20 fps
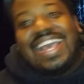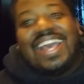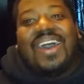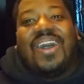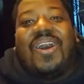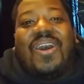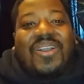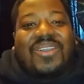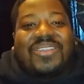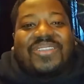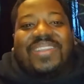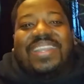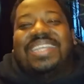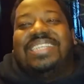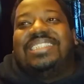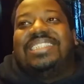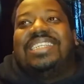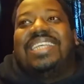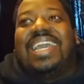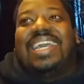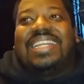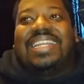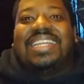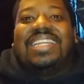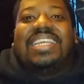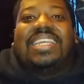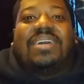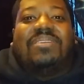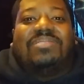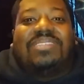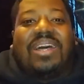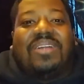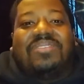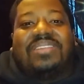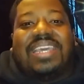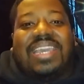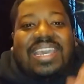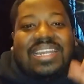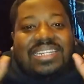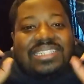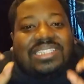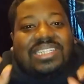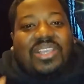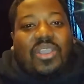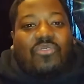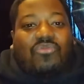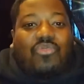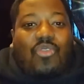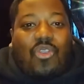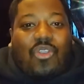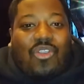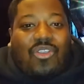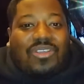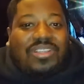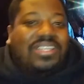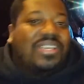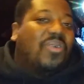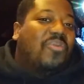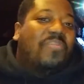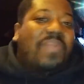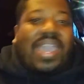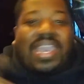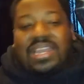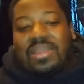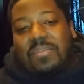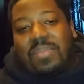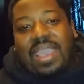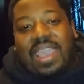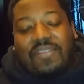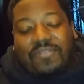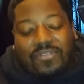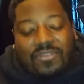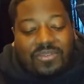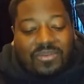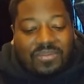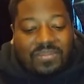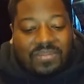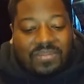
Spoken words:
all crazy, and then he comes out there, and then he goes, raw, he go back to the bathroom.